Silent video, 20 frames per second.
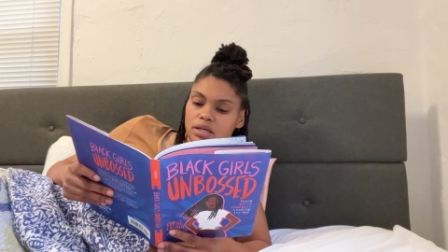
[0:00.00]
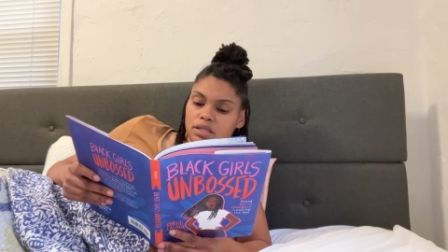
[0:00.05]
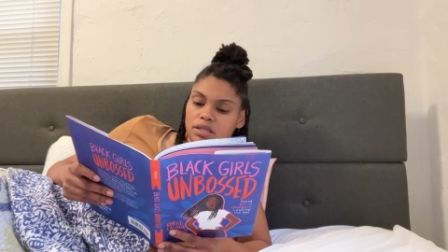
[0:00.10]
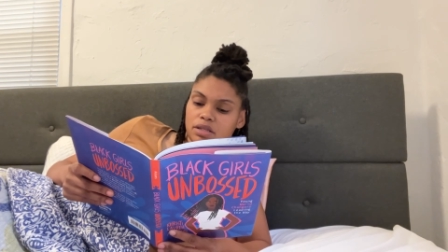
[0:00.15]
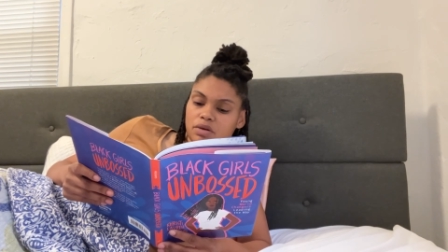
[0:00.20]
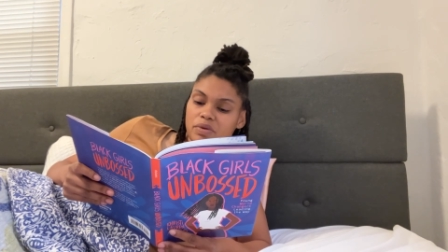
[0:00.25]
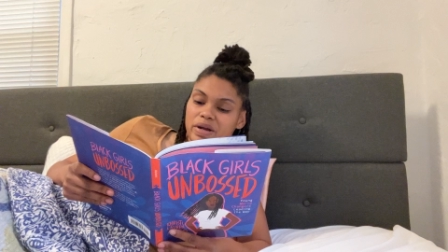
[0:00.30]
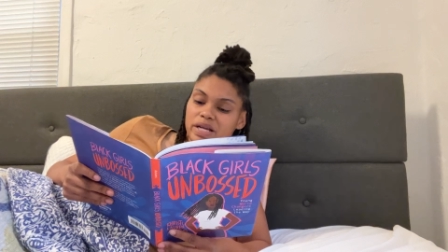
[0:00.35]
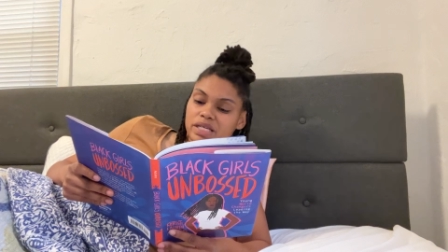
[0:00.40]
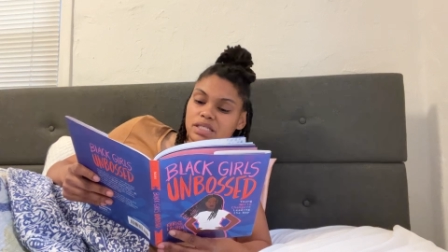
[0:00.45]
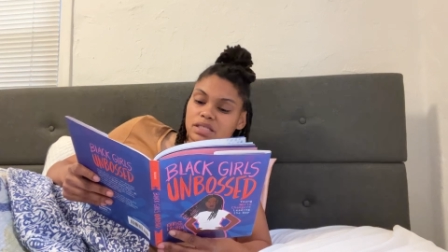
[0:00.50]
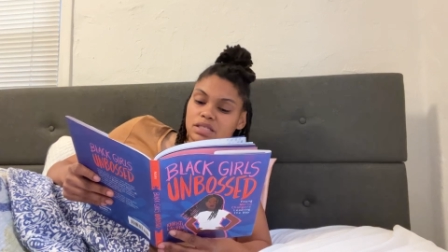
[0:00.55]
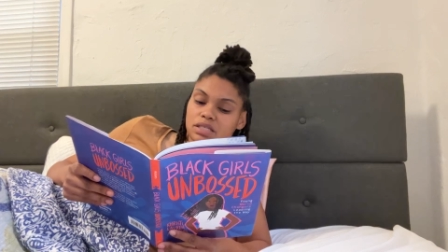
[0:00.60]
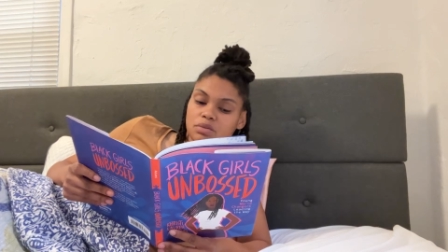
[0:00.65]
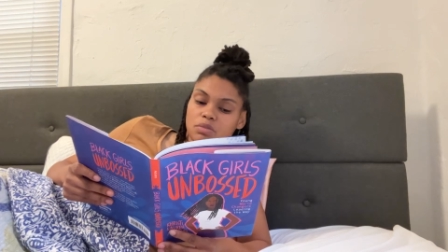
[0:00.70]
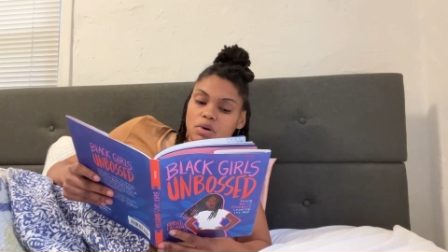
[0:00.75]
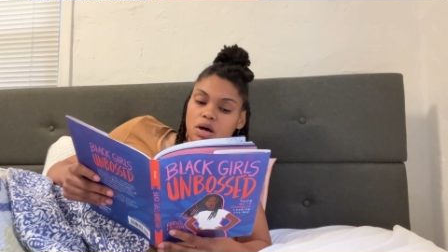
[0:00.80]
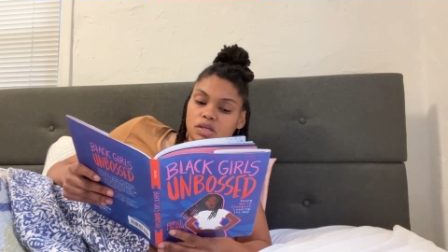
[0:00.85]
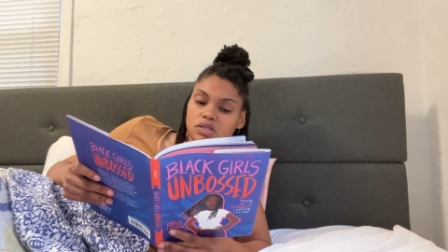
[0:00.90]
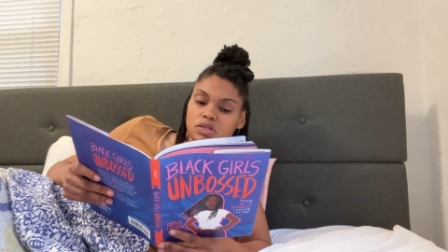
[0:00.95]
The
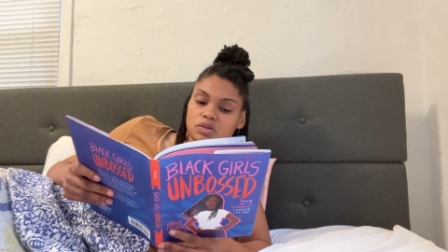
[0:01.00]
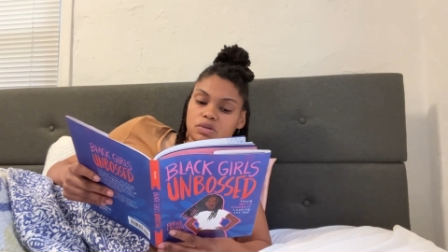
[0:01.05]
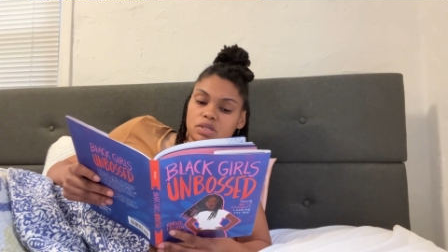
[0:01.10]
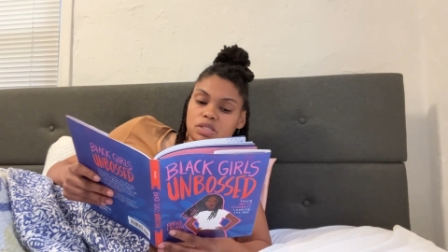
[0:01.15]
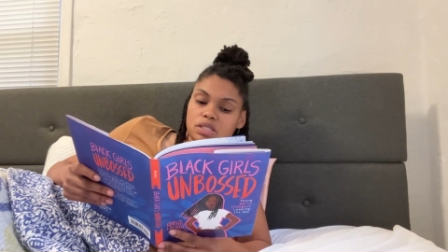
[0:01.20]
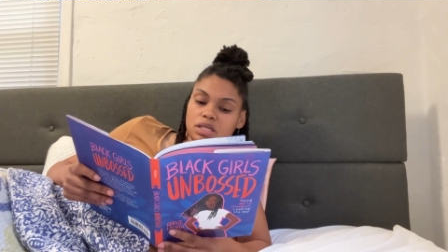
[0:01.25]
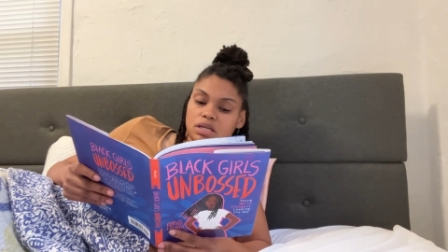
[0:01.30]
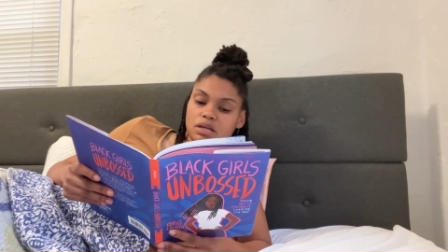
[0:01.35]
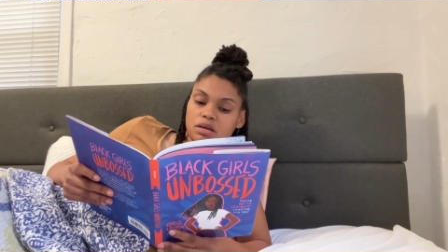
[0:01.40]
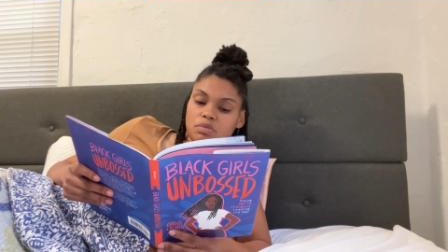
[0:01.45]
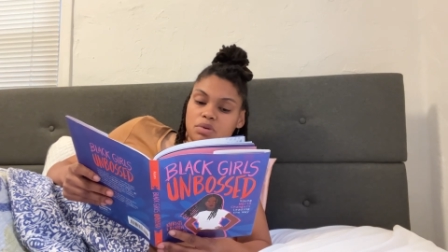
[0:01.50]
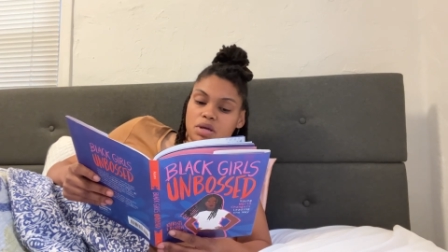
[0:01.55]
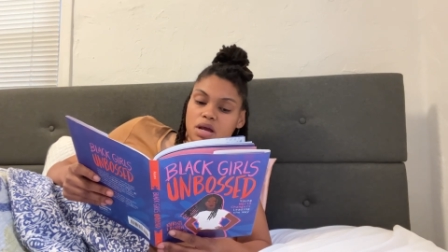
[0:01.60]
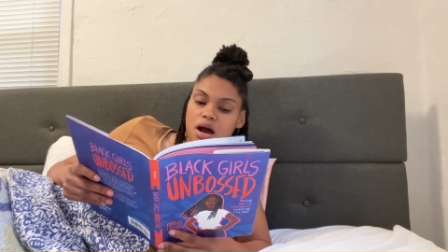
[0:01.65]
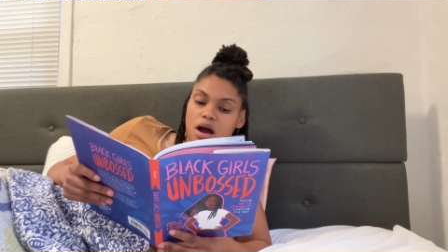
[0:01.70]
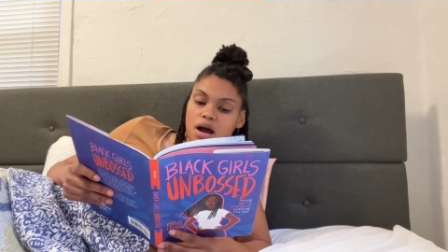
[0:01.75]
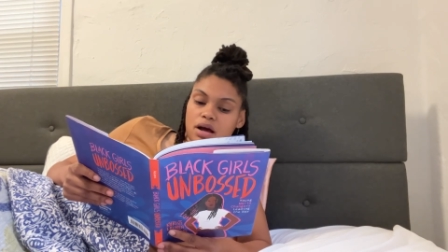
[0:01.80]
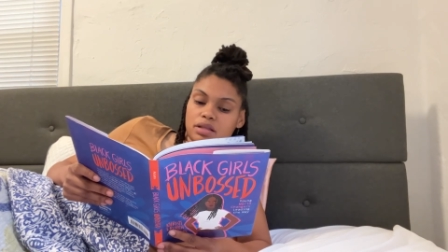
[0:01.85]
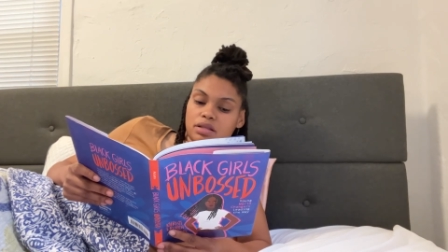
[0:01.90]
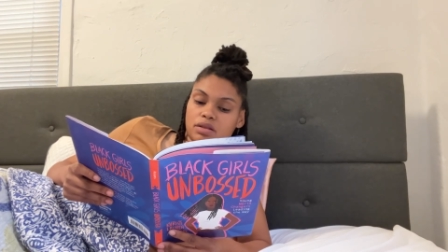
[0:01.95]
racism also extended
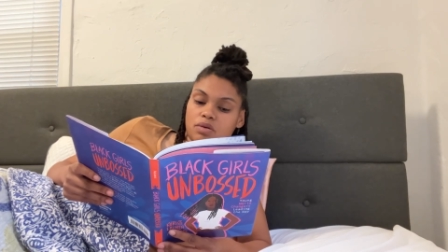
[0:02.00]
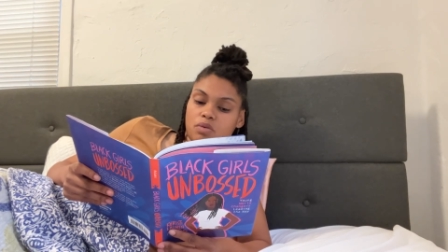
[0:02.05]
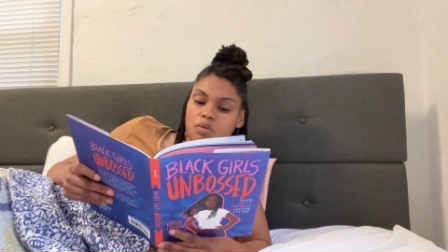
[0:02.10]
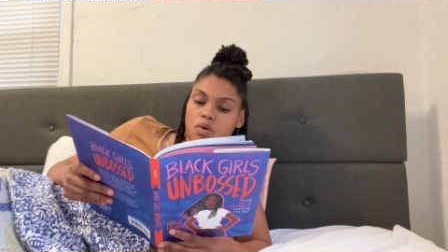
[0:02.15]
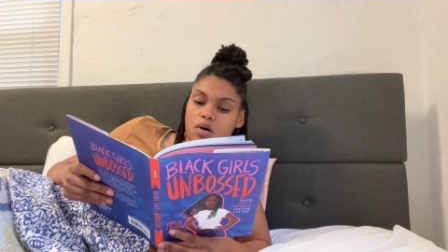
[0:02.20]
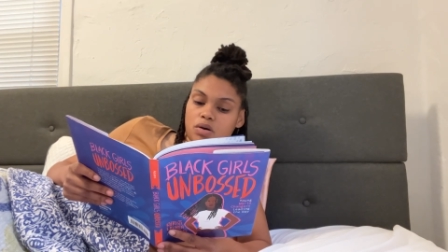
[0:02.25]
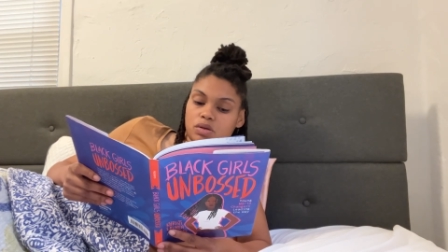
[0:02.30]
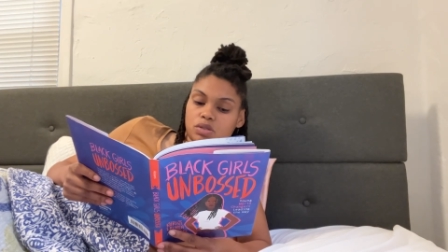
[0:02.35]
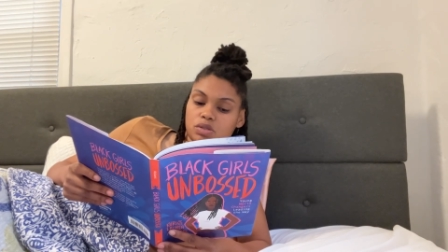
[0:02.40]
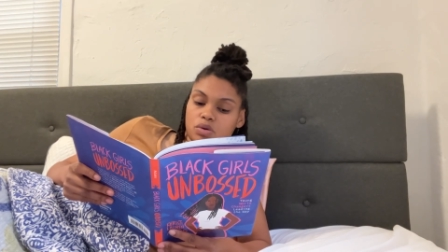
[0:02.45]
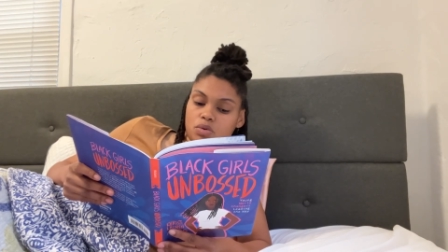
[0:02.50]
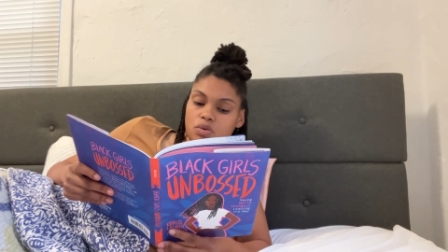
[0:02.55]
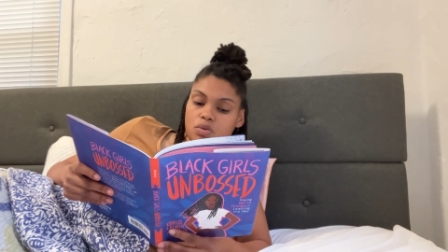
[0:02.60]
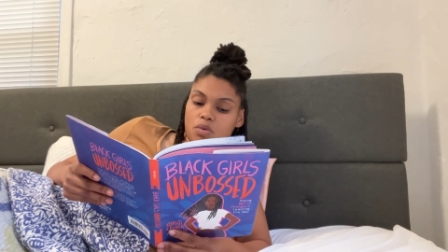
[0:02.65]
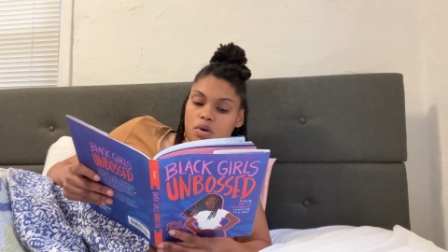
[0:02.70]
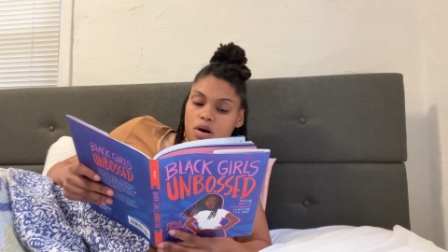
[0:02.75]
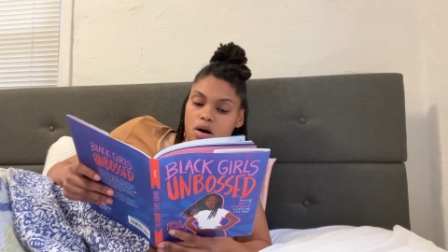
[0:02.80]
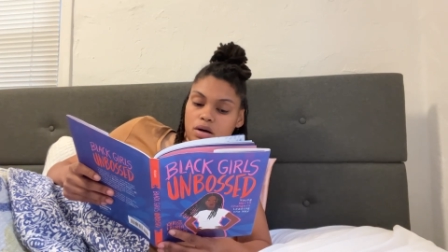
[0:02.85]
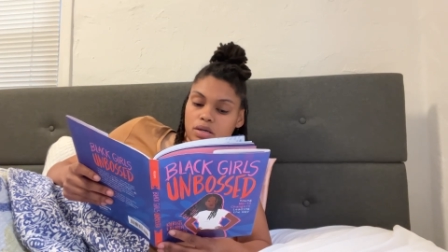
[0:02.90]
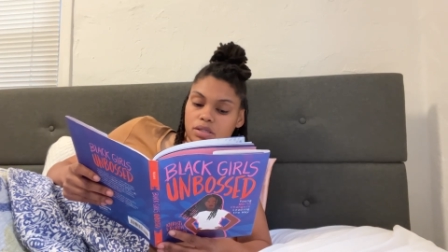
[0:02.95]
beyond the school
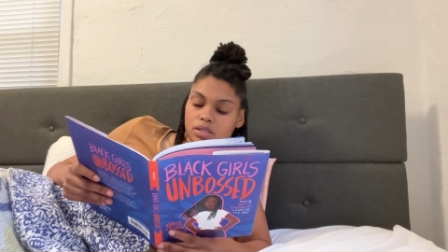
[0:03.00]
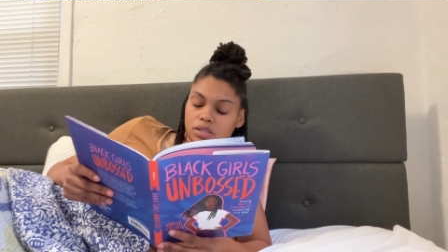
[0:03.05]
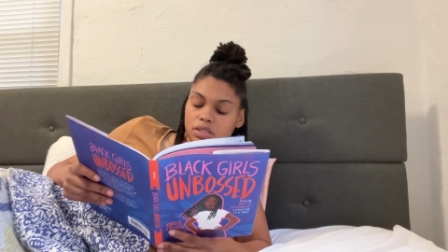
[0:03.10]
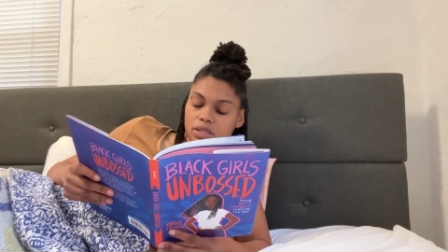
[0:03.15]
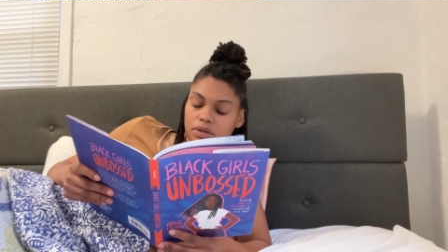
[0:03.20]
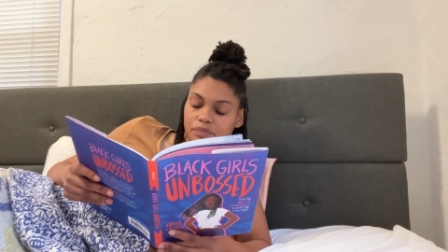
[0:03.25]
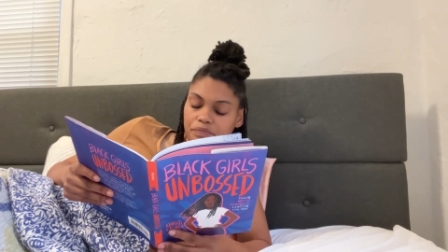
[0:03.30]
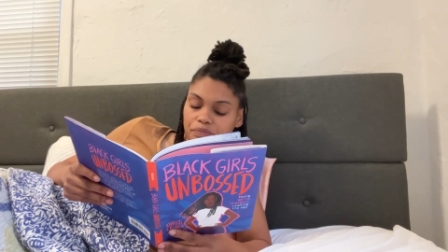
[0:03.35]
walls.